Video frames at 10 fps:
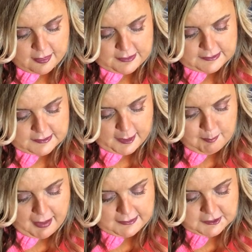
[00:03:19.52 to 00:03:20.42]
This is a
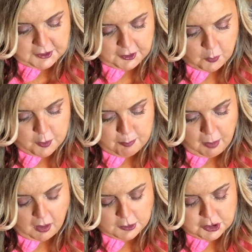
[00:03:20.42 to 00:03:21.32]
mascara with
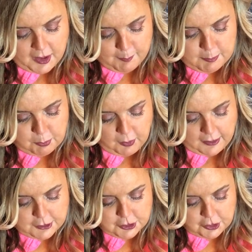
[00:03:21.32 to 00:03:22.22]
ball-shaped
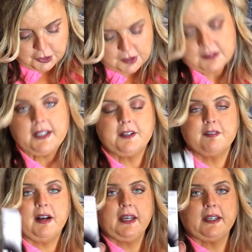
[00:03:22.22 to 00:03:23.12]
brush, curls and
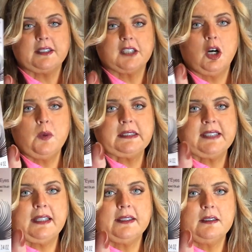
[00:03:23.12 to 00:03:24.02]
defines. Oh, it's
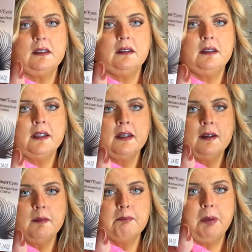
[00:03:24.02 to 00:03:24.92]
that little
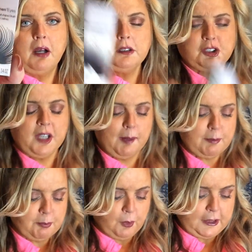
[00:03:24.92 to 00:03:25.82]

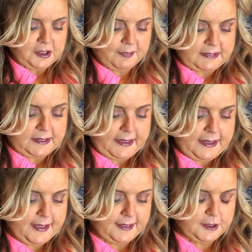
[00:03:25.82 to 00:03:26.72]
ball-shaped brush. I've seen
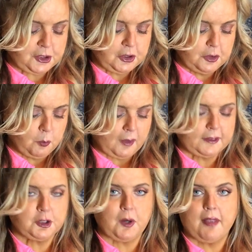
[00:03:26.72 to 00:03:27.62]
this too and
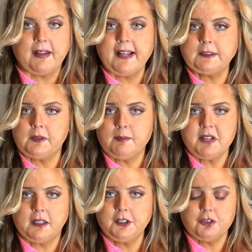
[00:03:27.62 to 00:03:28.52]
wanted to try that. That's why I'm
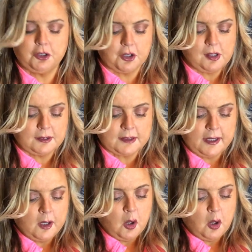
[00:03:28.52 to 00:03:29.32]
telling you girls,